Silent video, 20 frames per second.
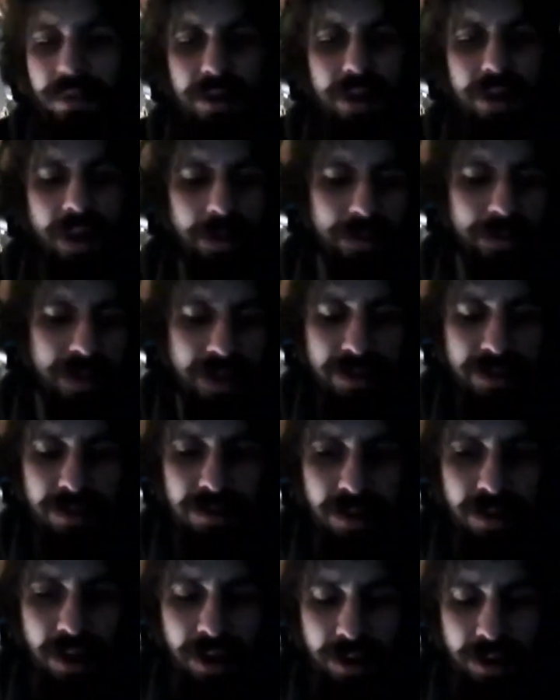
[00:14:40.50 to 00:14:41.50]
Yeah, because you're
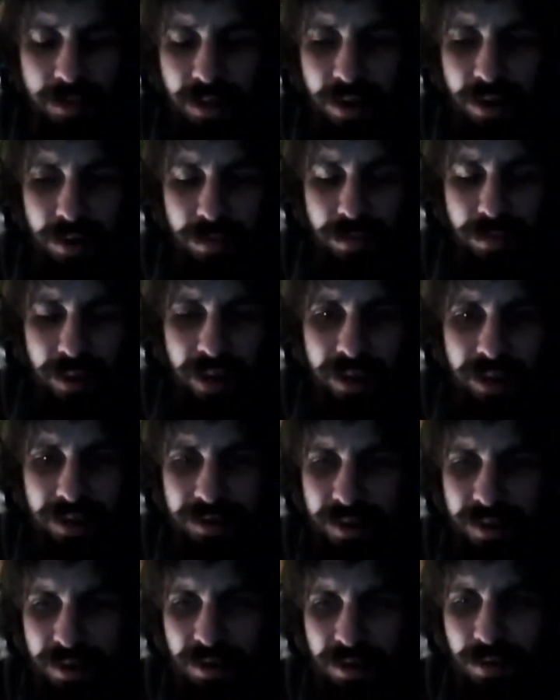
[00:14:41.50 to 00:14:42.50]
talking about making
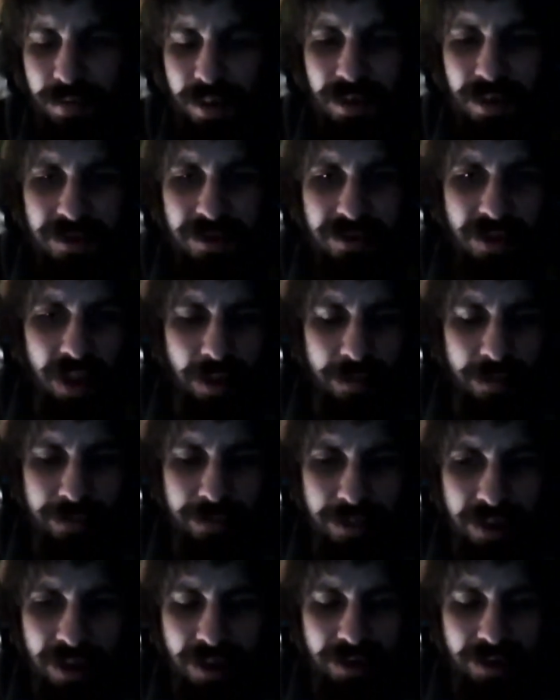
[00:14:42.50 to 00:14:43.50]
such a big jump
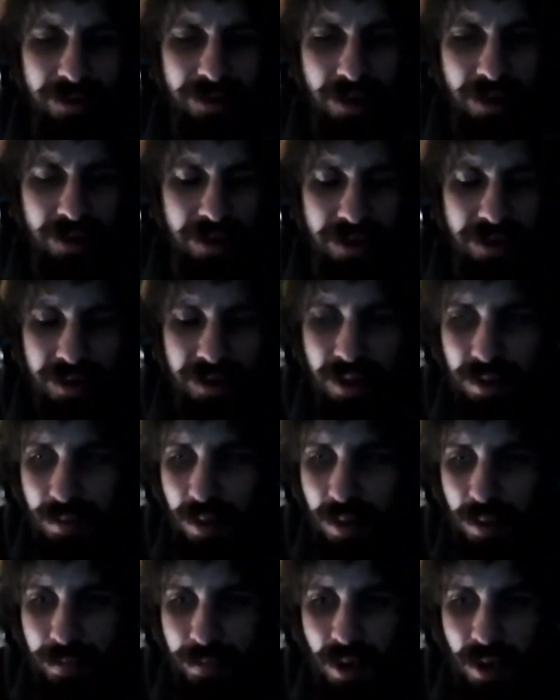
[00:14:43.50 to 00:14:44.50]
because you think
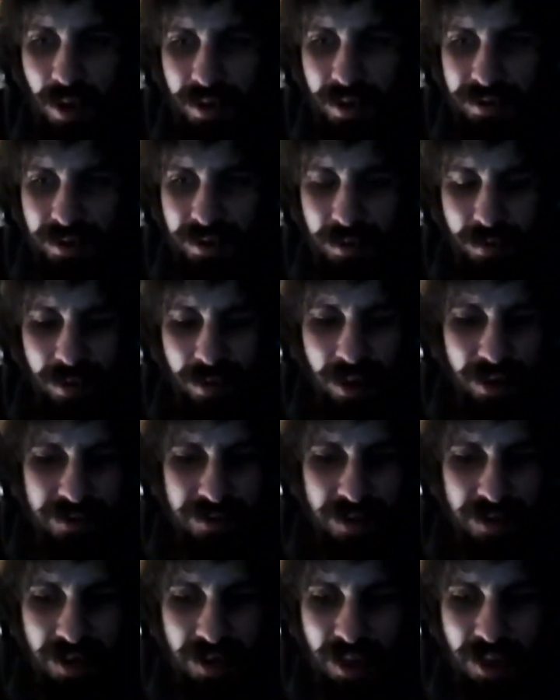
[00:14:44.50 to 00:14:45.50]
about Boston.
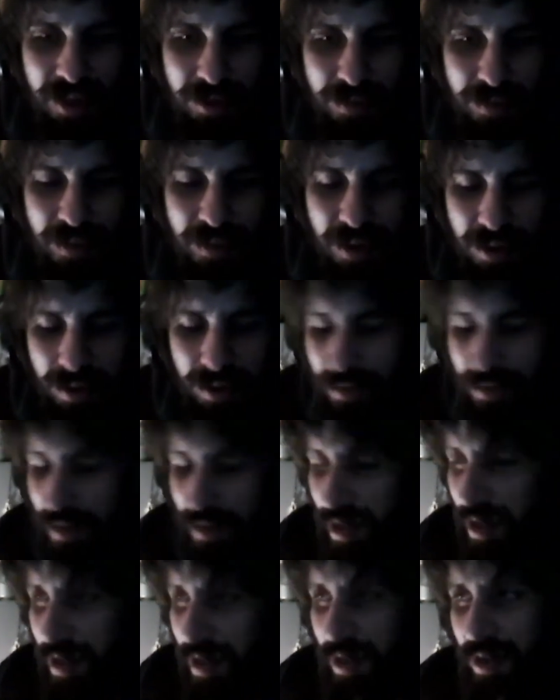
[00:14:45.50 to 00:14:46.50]
Boston has been
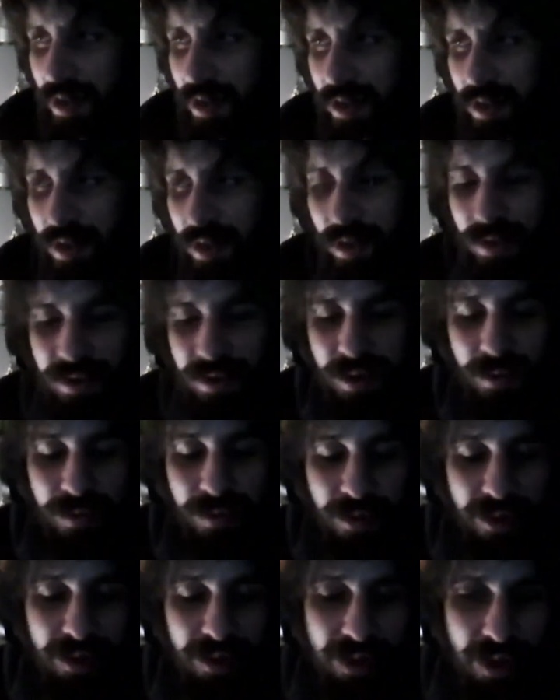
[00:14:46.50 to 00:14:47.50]

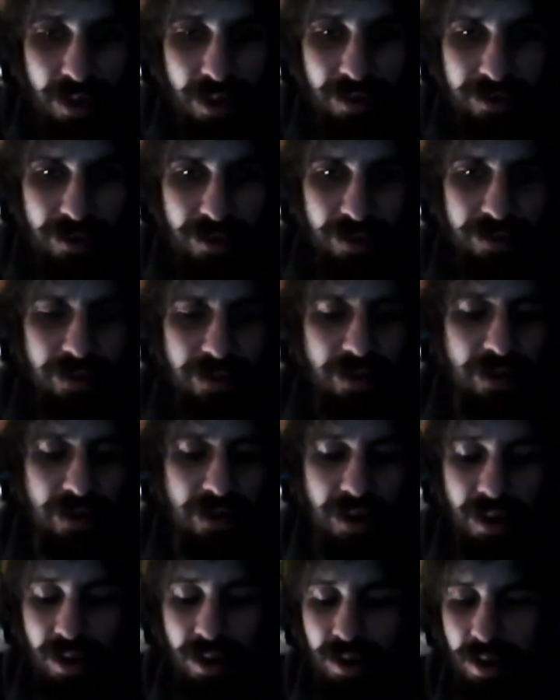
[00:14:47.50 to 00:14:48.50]
differently cultured for
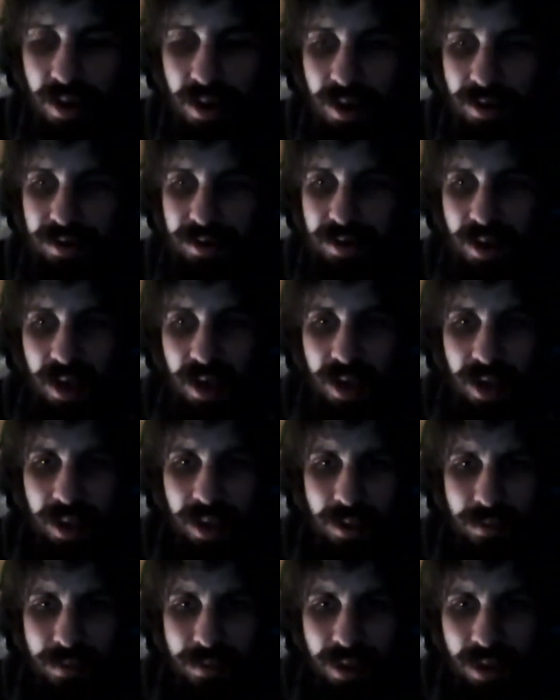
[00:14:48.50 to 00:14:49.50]
a long
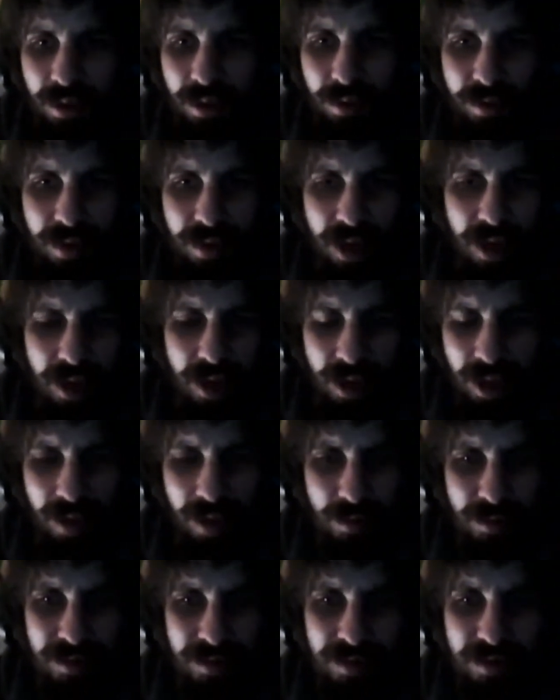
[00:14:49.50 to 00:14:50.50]
time.
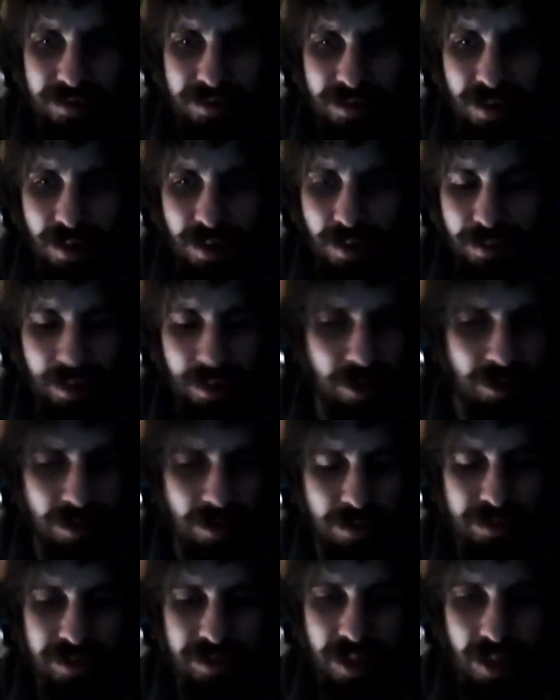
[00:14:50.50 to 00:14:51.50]
Ever since the
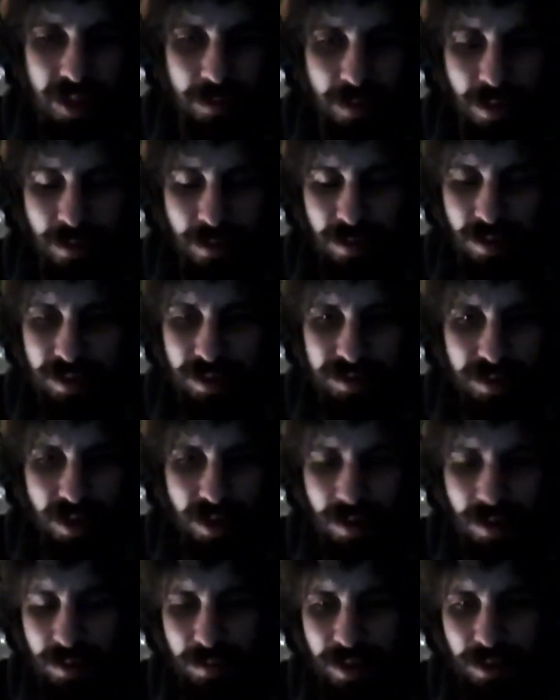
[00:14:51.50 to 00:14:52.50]
Pilgrims came over and
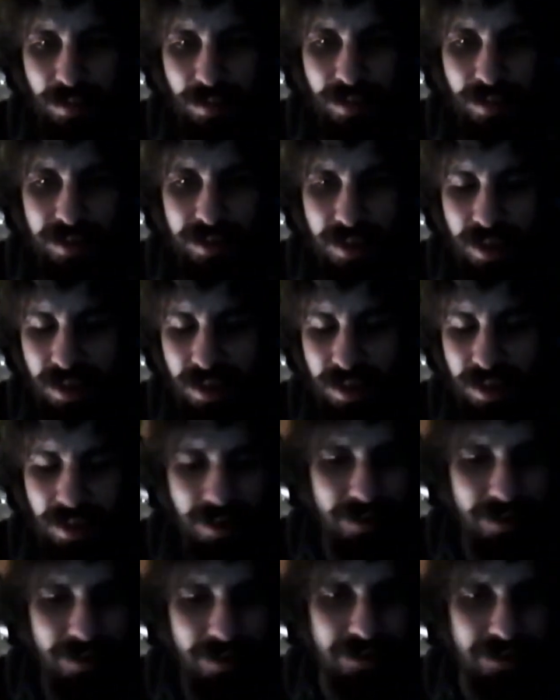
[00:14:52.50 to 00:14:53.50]
started to meet with the
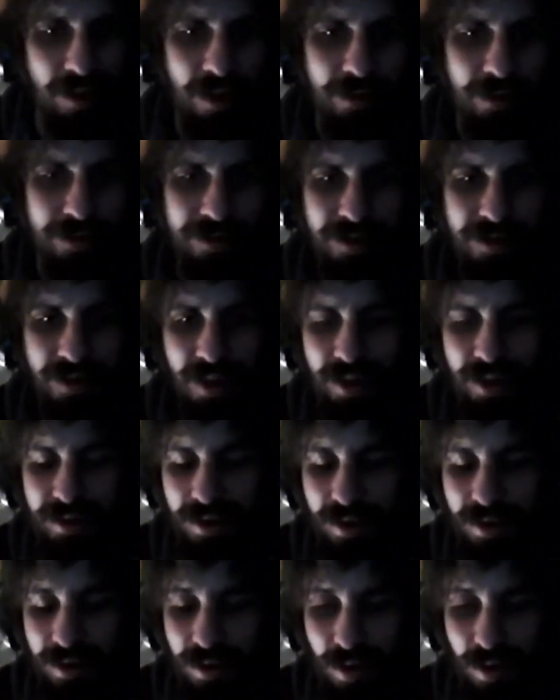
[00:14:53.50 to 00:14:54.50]
Indians. Now, obviously,
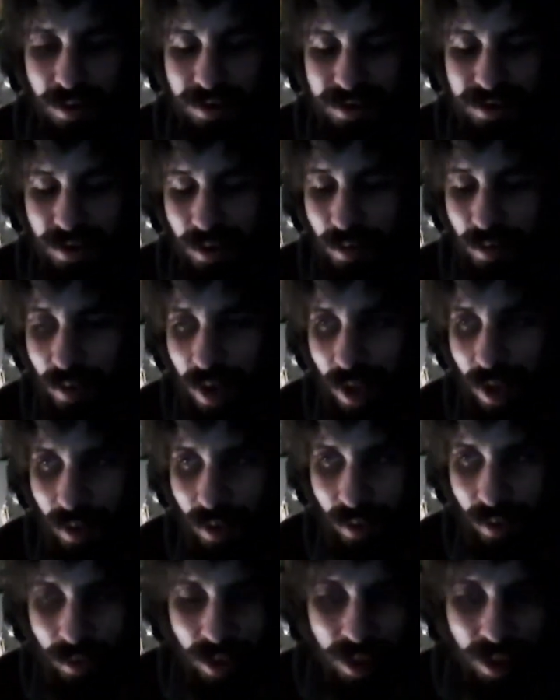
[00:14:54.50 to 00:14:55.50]
that didn't go so
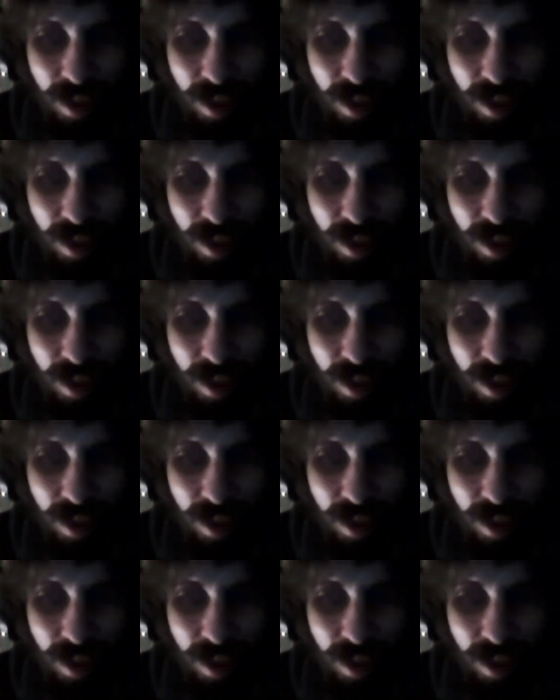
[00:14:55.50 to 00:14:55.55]
well.